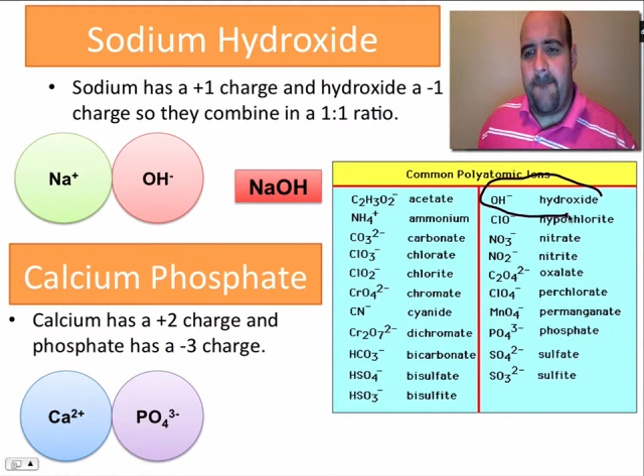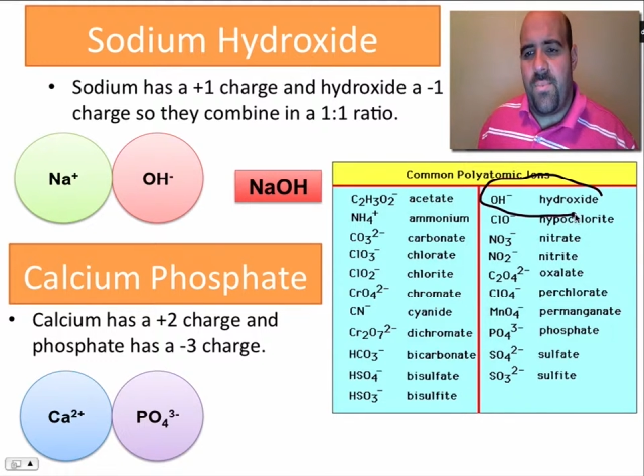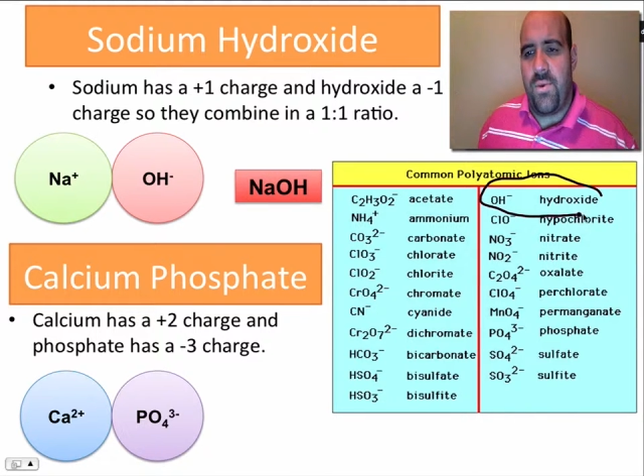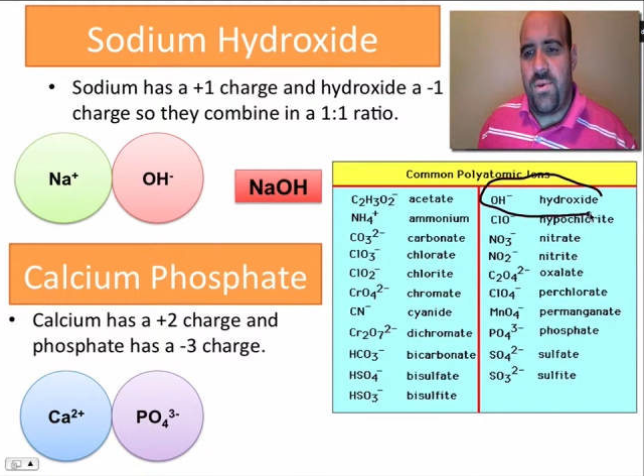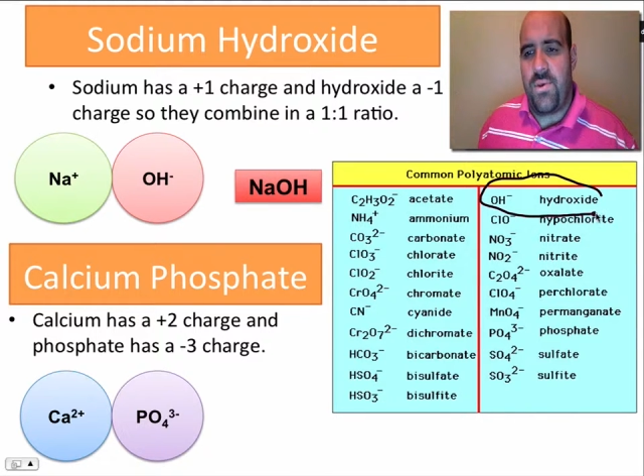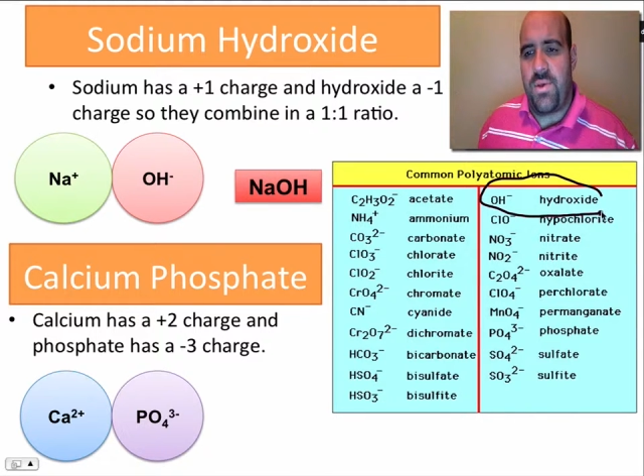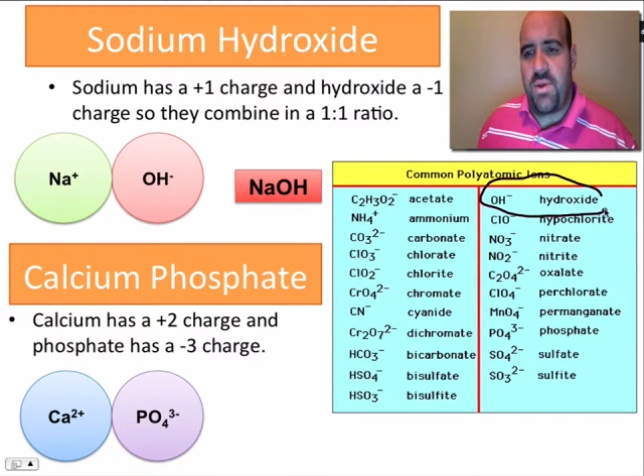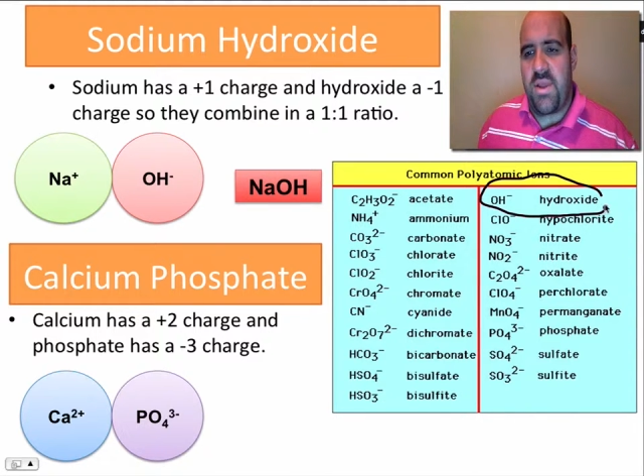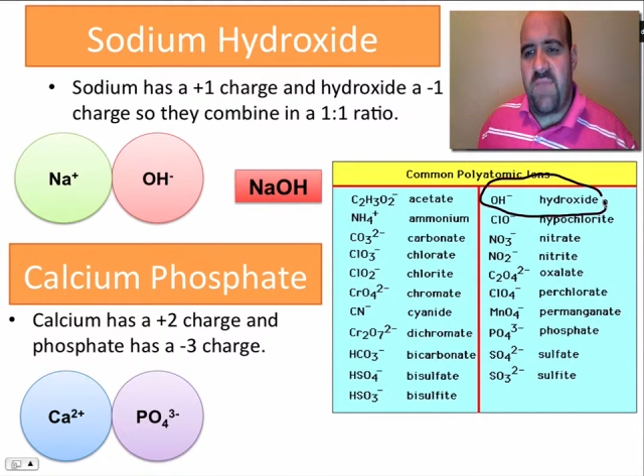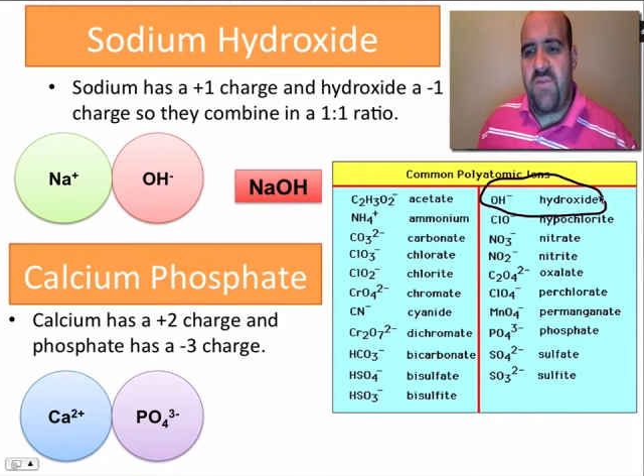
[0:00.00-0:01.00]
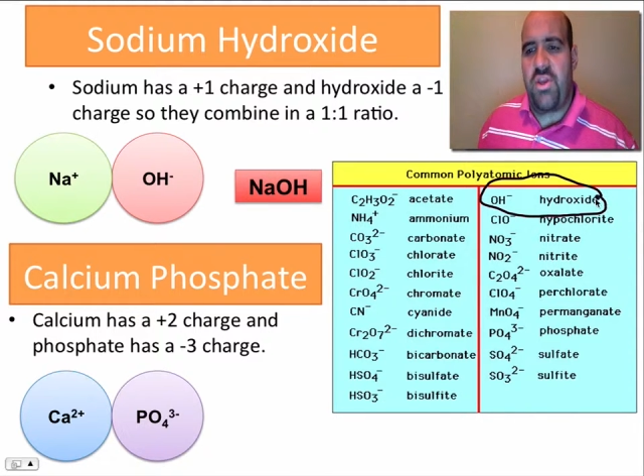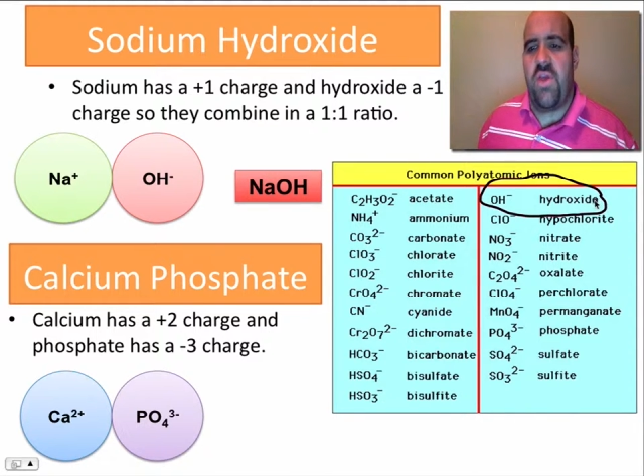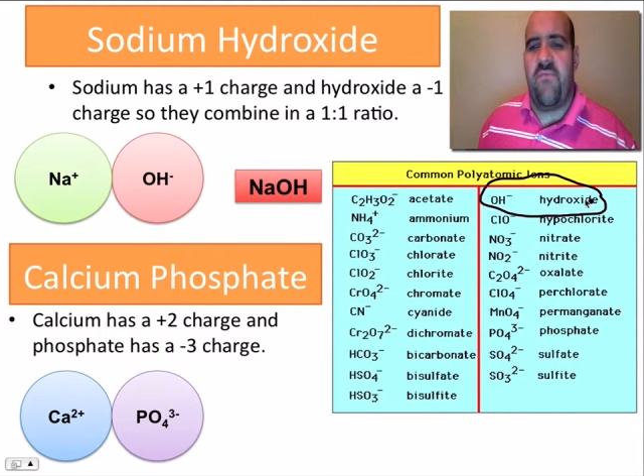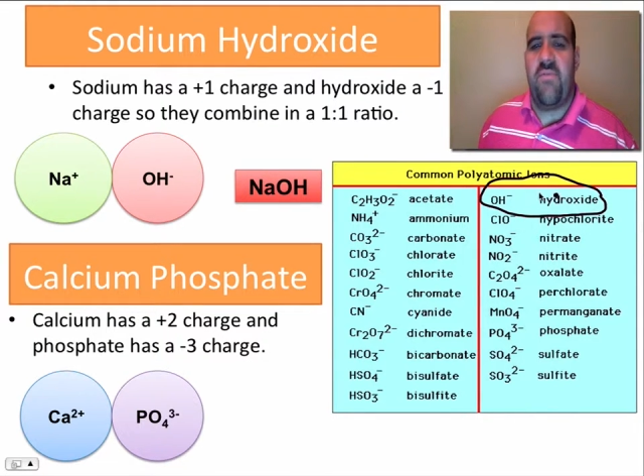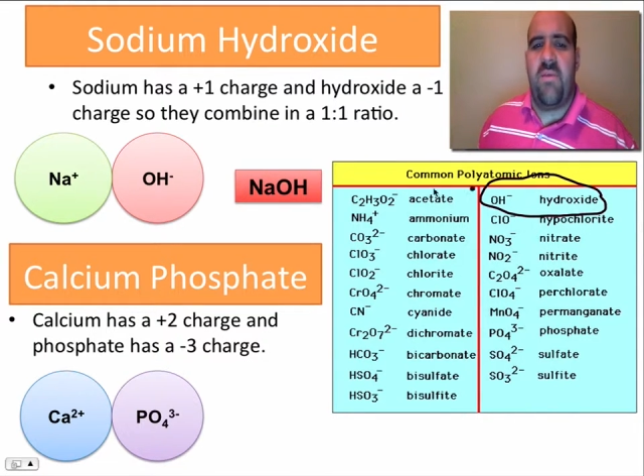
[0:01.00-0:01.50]
We usually are given a
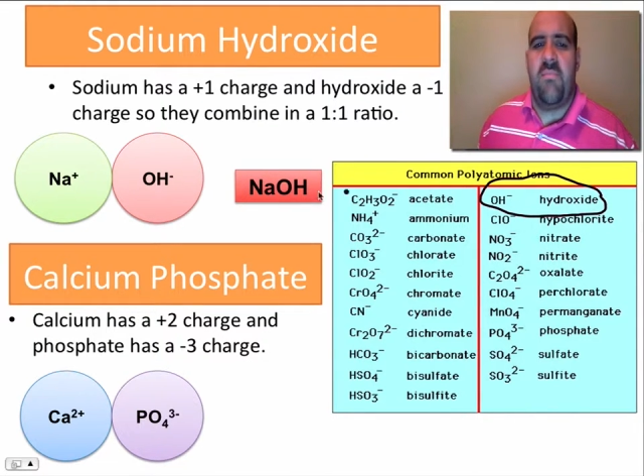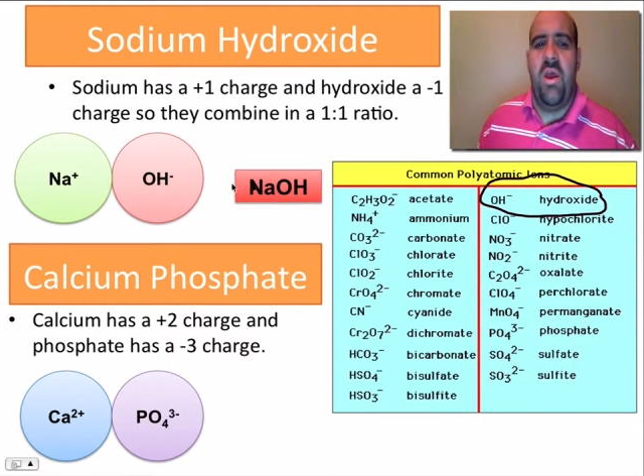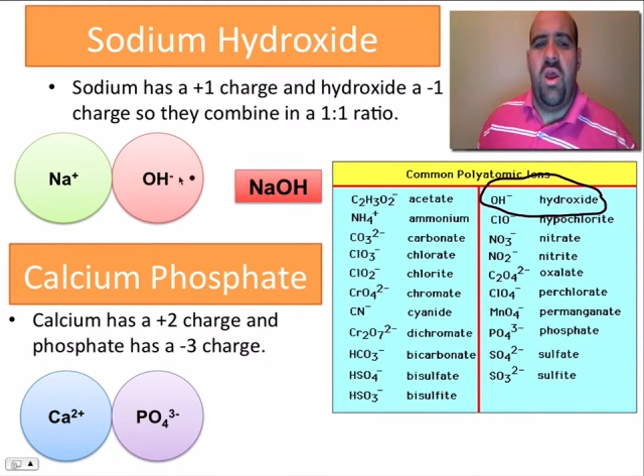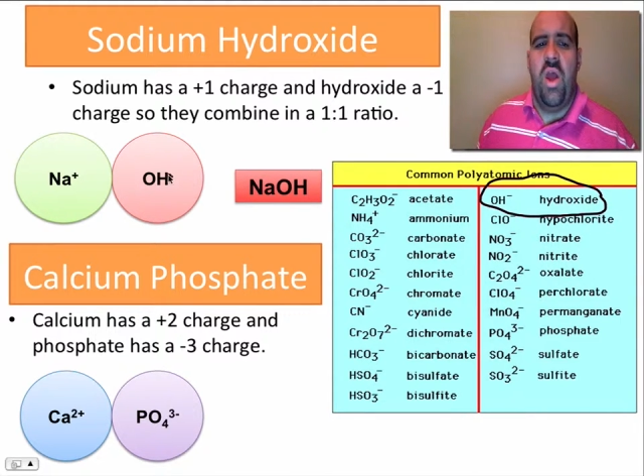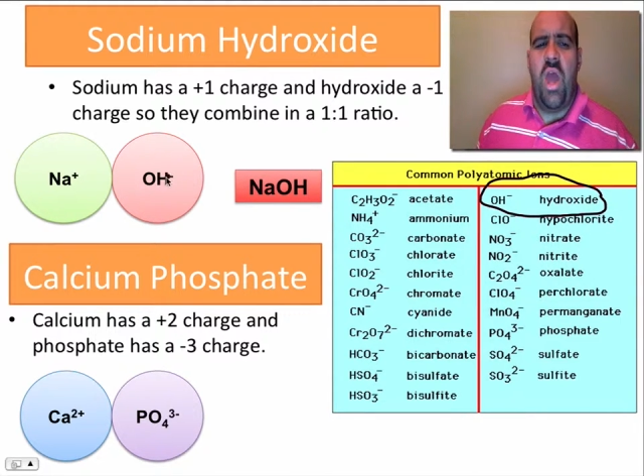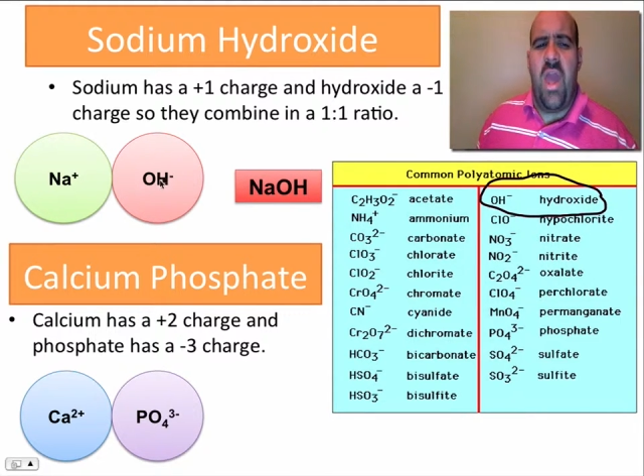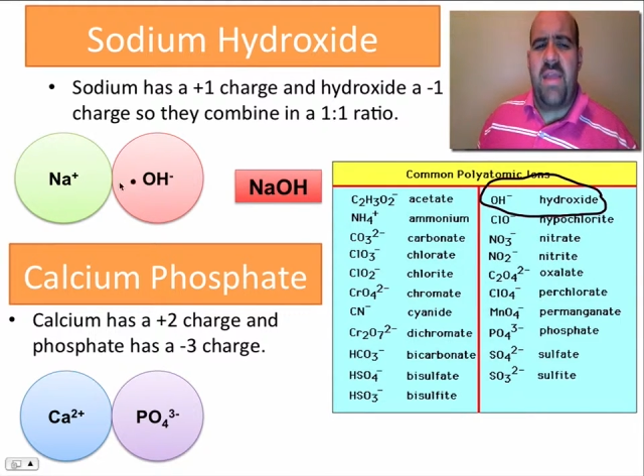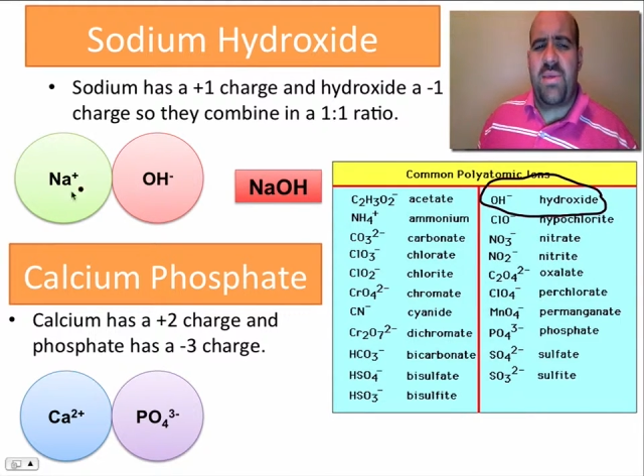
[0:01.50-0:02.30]
chart for them. And